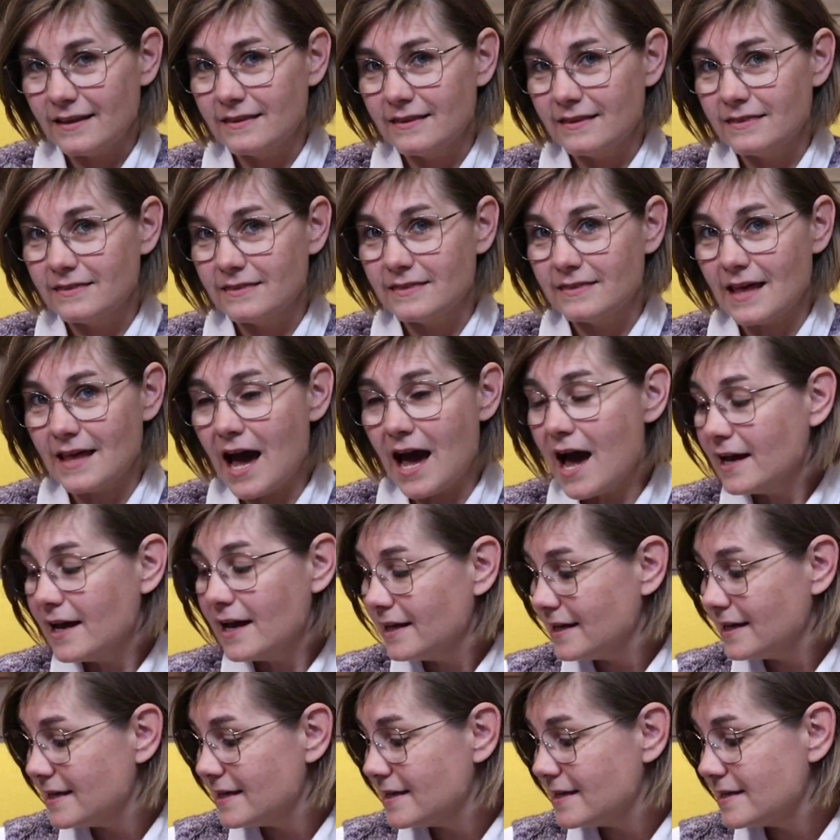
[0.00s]
That
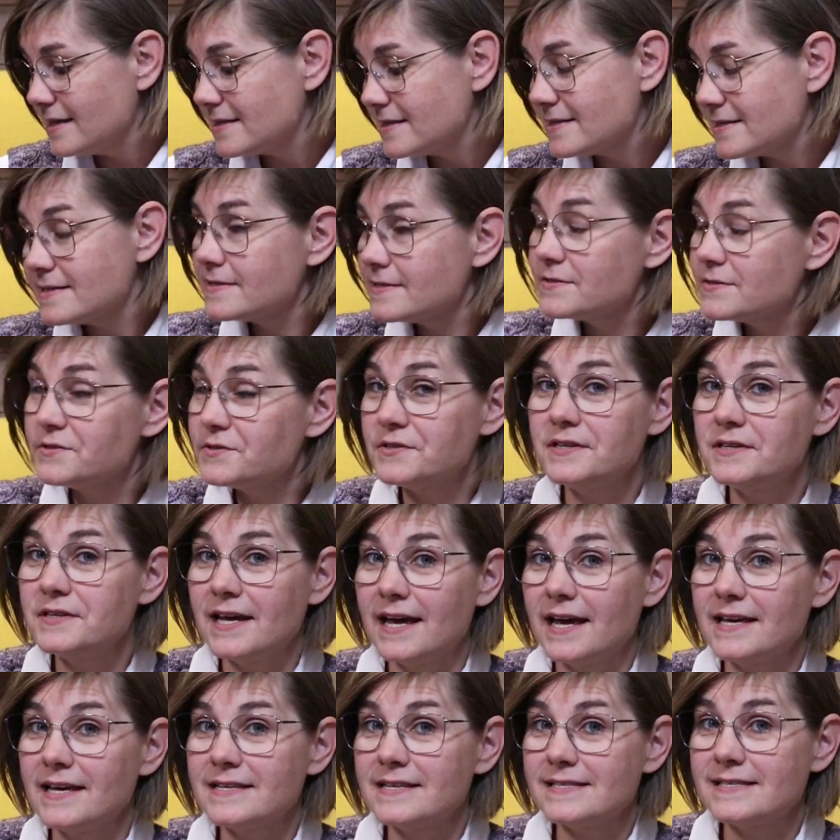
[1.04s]
is
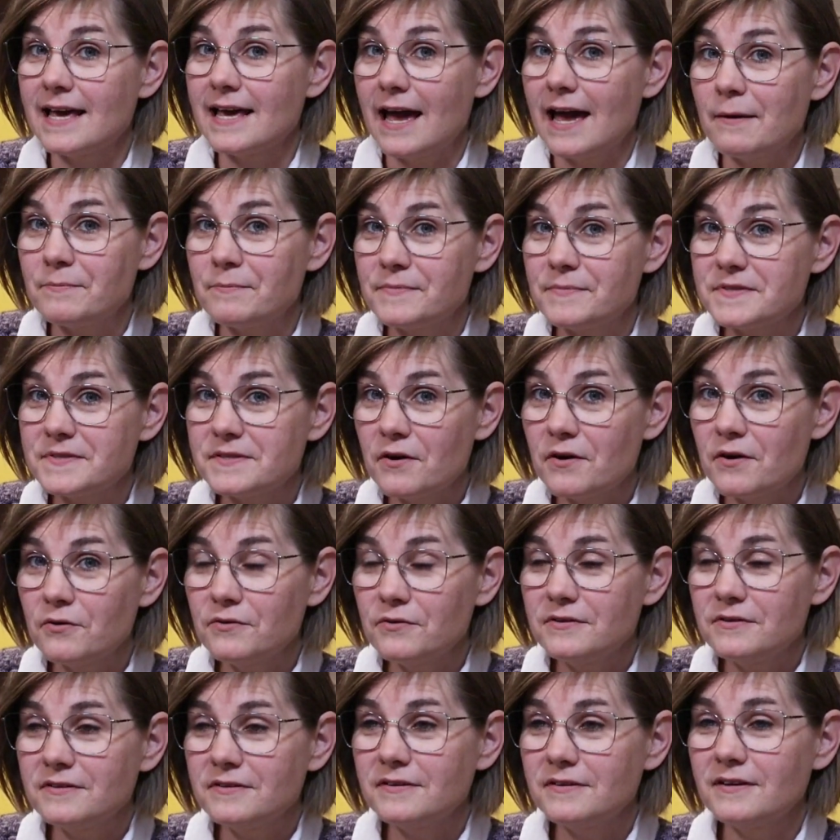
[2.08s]
today's episode.